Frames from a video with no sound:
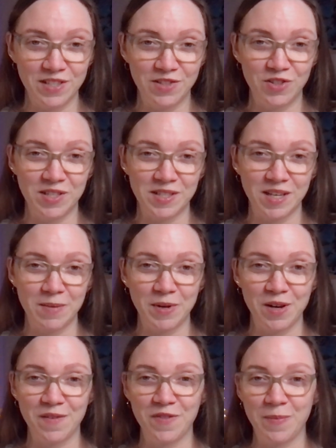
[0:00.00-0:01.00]
just coming
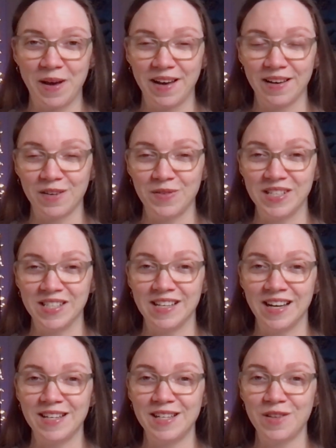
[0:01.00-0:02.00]
off the back of his
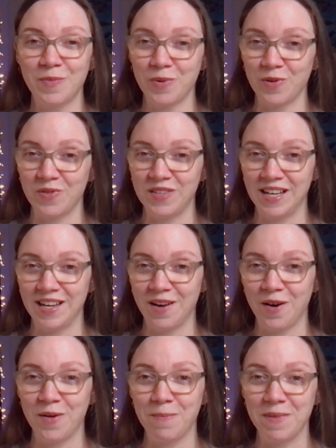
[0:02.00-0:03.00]
90th birthday
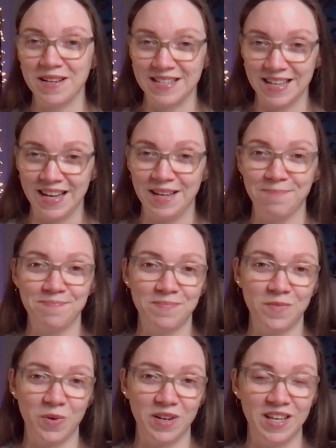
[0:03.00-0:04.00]
on Monday,
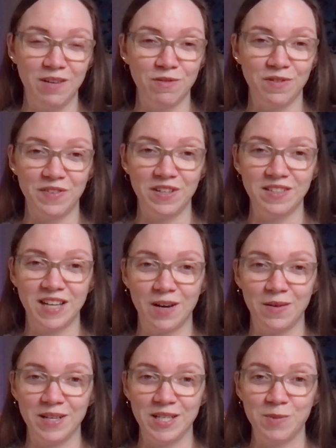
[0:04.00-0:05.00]
where he revealed
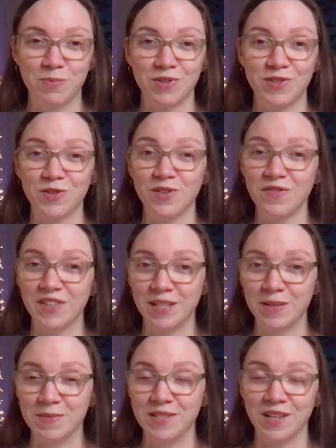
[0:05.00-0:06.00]
how he's preserving
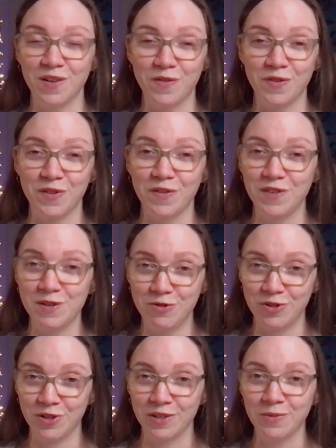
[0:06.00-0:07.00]
himself for the
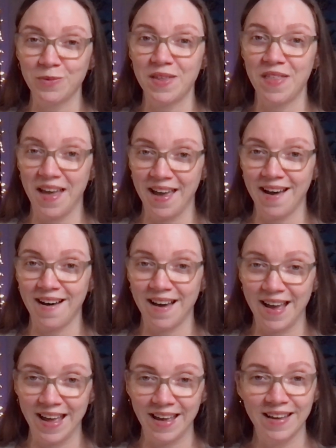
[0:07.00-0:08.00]
future with
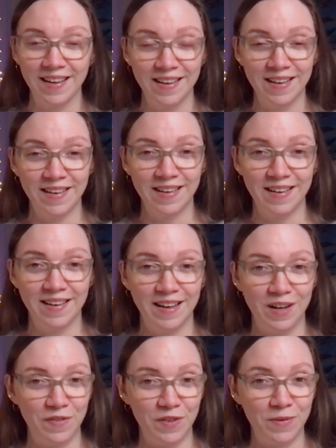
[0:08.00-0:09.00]
AI.
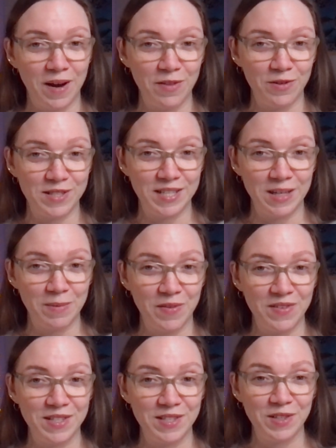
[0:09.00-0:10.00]
And if you'd rather see him on
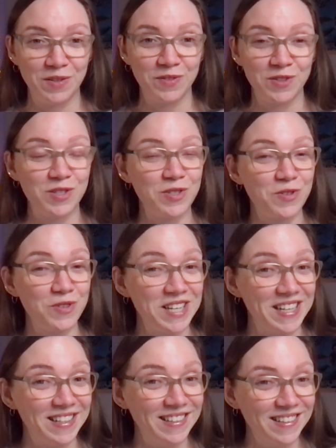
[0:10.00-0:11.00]
the silver
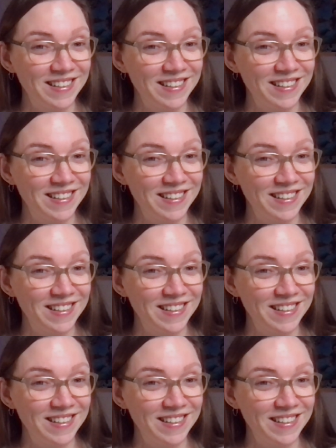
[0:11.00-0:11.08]
screen,